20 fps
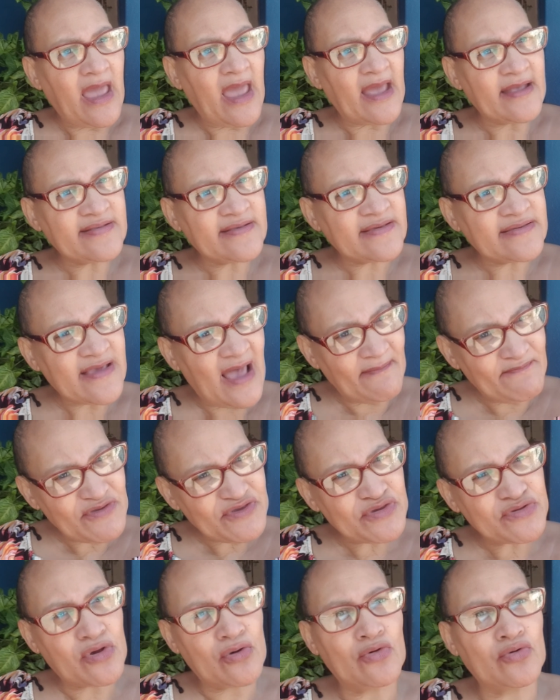at some
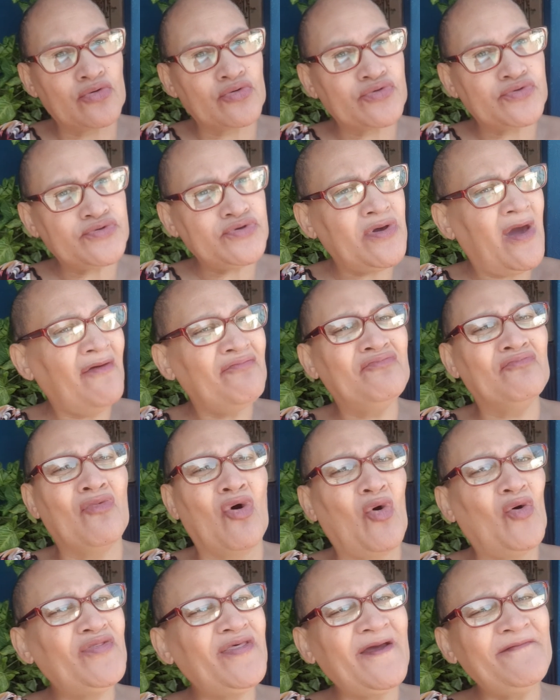schools, you have
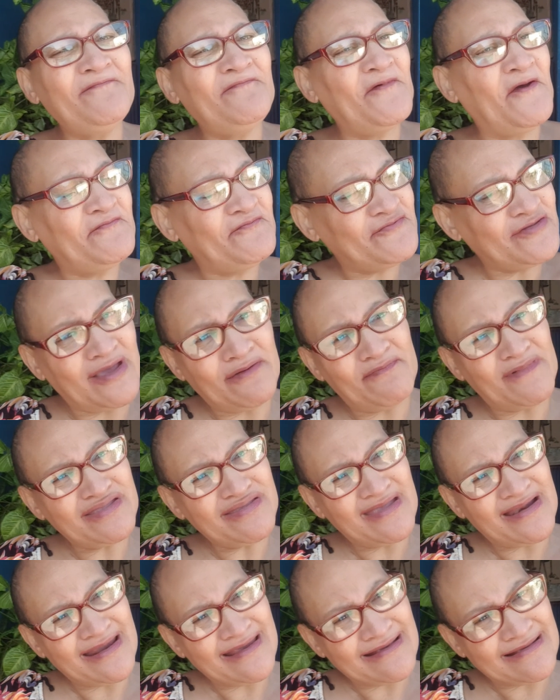more than 50
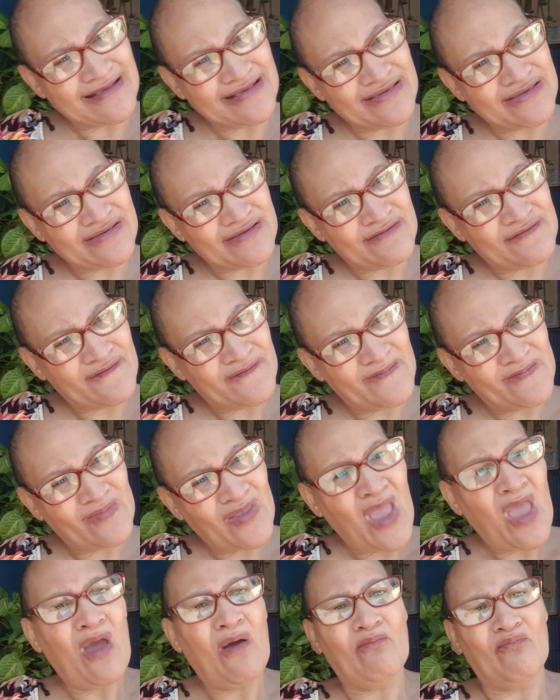matrics,
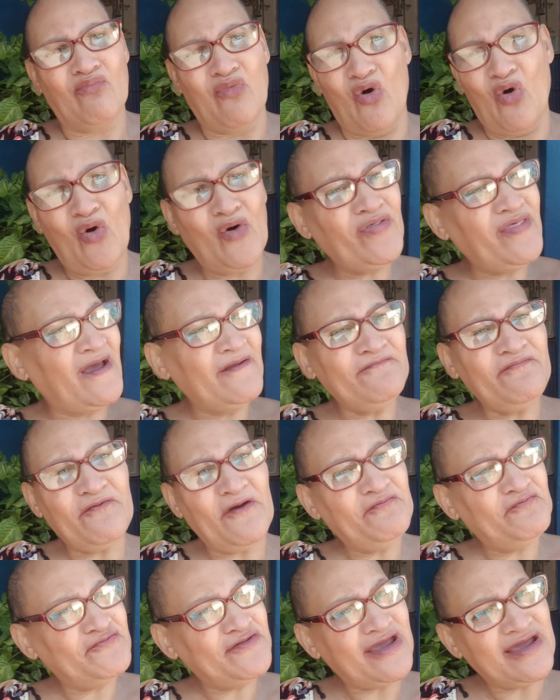more than
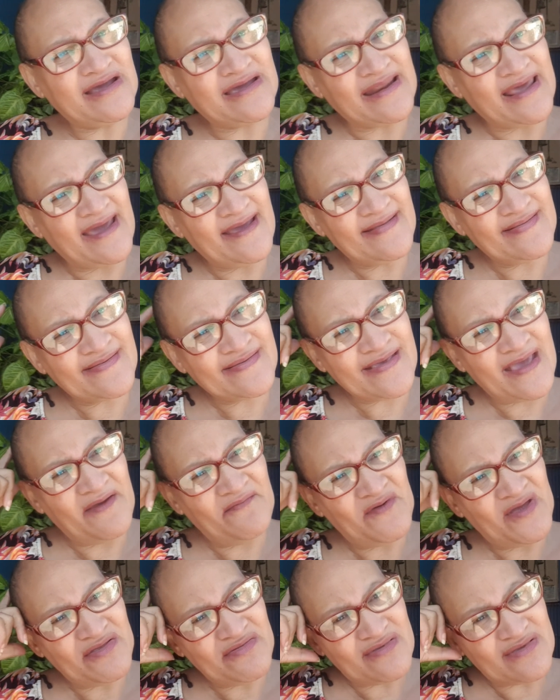50 grade
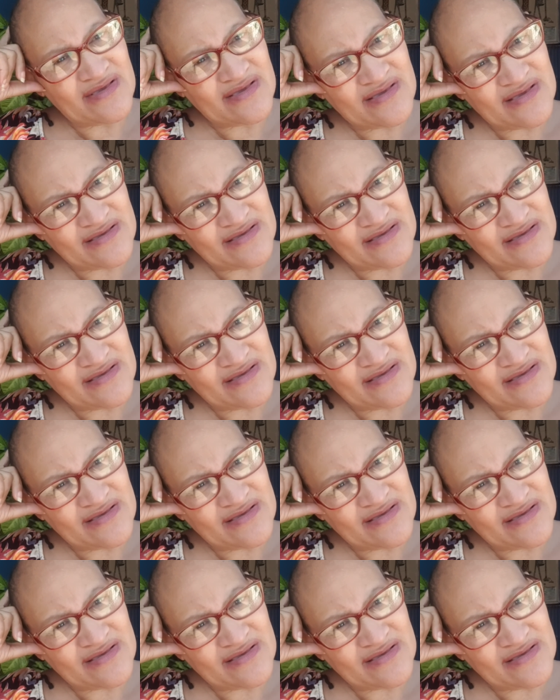sevens.